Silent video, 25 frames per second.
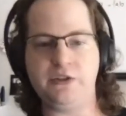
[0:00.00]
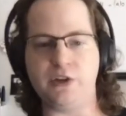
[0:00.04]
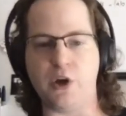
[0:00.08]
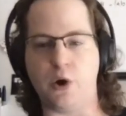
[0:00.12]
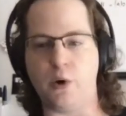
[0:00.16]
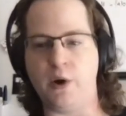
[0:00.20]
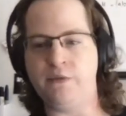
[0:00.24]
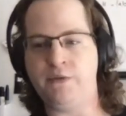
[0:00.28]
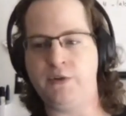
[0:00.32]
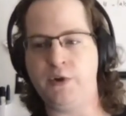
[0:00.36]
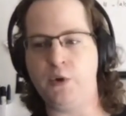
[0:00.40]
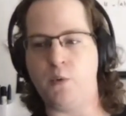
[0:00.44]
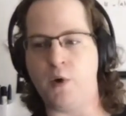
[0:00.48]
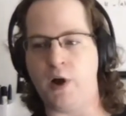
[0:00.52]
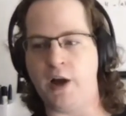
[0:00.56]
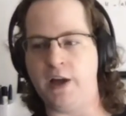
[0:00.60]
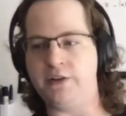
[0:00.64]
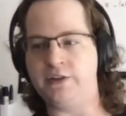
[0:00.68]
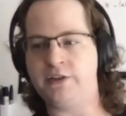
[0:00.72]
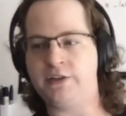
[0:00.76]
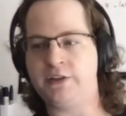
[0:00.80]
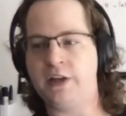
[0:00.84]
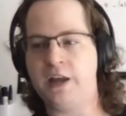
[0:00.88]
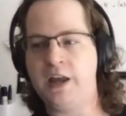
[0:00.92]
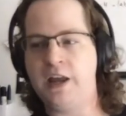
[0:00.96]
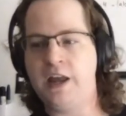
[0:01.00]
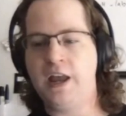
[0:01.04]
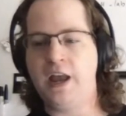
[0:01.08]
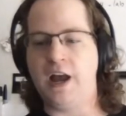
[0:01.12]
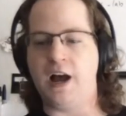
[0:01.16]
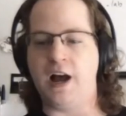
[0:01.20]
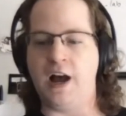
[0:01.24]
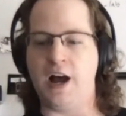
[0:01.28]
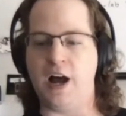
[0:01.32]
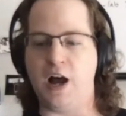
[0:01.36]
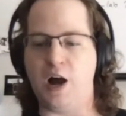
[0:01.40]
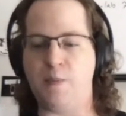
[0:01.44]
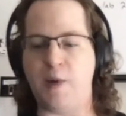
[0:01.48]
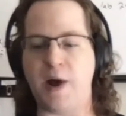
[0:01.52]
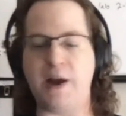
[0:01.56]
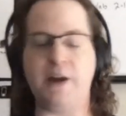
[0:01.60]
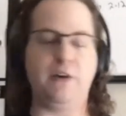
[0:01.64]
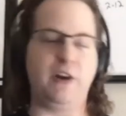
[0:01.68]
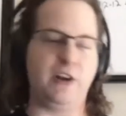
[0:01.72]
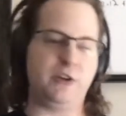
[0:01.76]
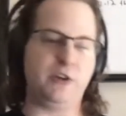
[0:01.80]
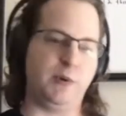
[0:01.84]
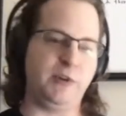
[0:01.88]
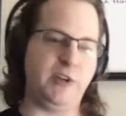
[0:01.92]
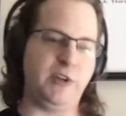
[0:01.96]
So if you want uh, a
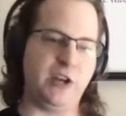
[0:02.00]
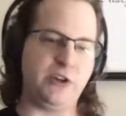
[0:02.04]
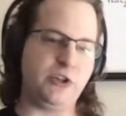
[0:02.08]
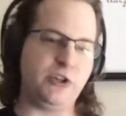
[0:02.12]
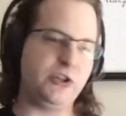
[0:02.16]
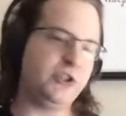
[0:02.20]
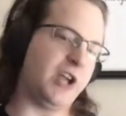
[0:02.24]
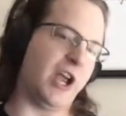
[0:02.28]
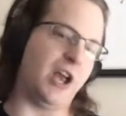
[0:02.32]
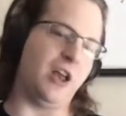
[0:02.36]
binary exploitation